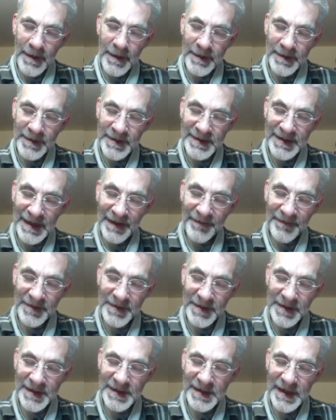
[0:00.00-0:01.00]
7
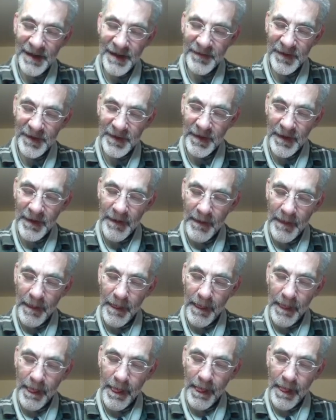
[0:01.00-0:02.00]
to the 7
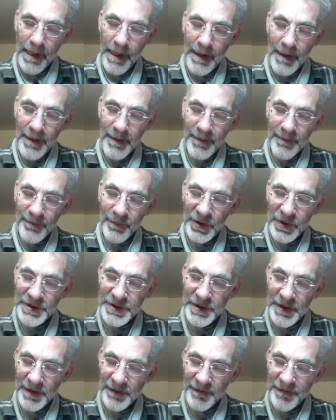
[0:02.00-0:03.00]

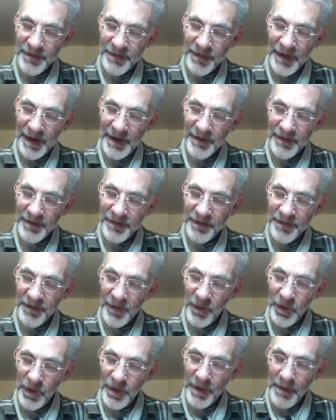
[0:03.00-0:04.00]
modulo phi of
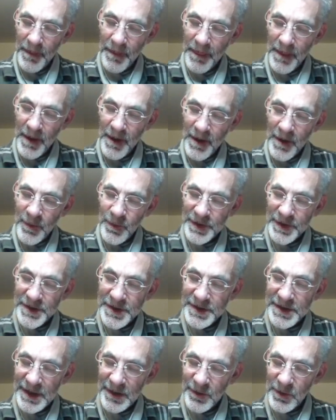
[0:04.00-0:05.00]
4, which
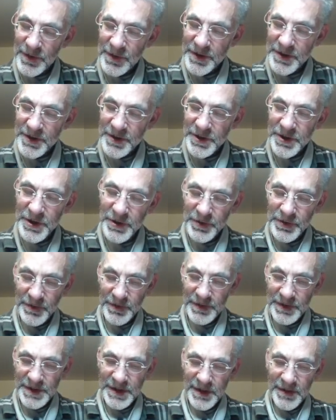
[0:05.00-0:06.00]
is equal to 2.
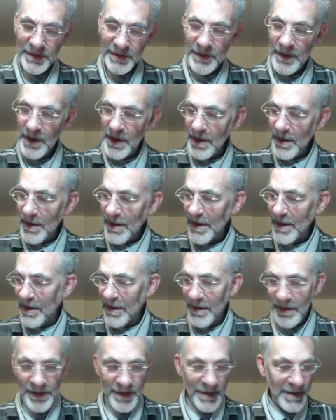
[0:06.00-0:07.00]
So
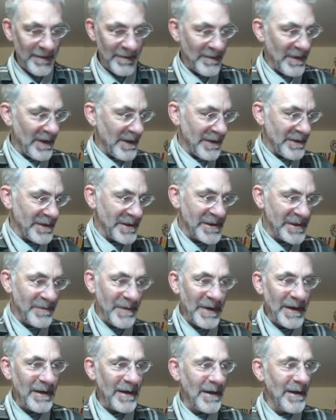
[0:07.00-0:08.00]
here, just to
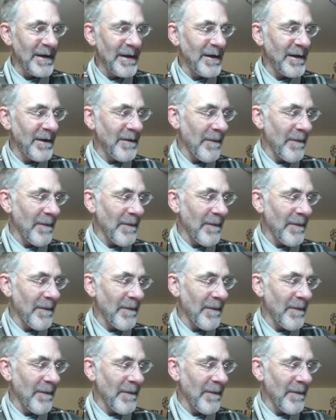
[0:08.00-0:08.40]
be clear,